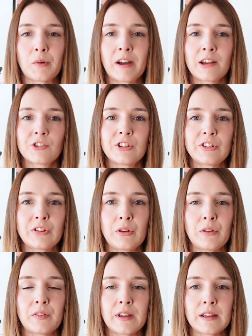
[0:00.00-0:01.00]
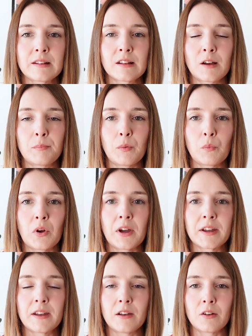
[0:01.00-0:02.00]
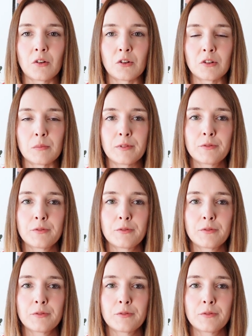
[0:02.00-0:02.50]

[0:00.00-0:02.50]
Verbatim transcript: were actually two things I've been working on